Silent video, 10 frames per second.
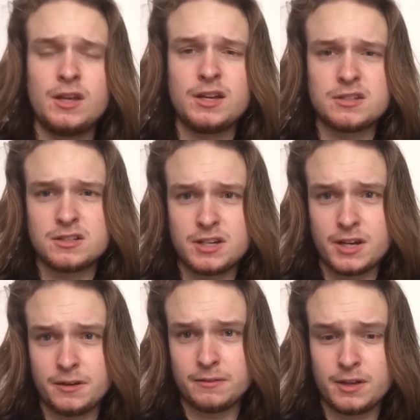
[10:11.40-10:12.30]
As I
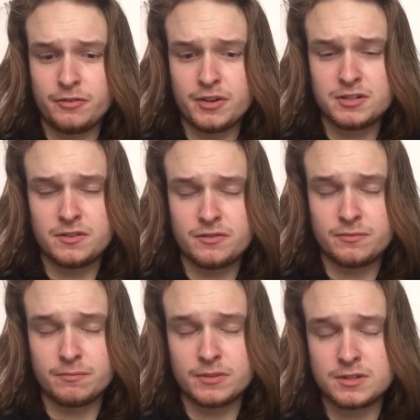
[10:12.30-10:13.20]
say, the festive
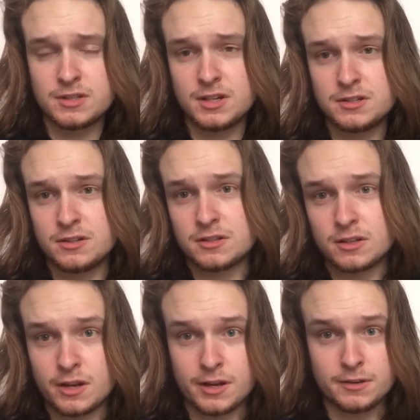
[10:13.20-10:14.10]
season
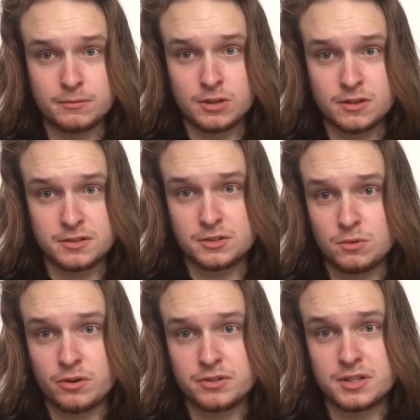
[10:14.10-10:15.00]
it ties into
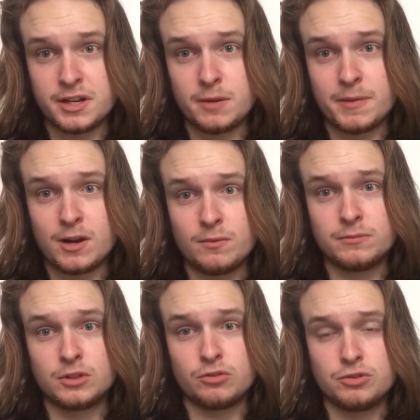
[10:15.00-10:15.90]
what I was saying
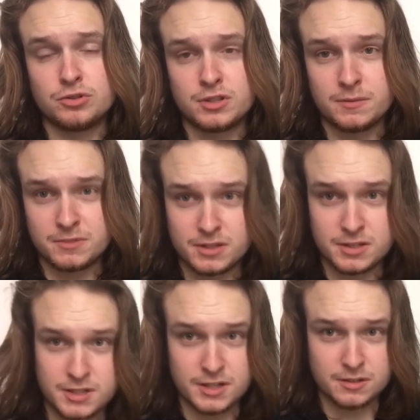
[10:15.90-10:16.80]
about the crucial times of the
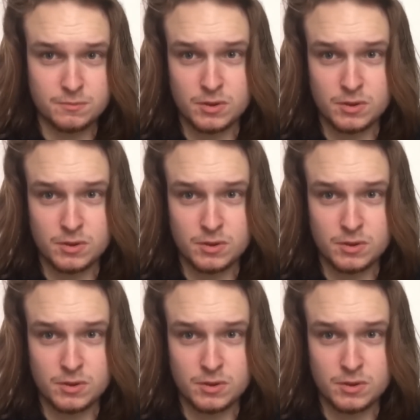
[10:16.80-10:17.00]
season,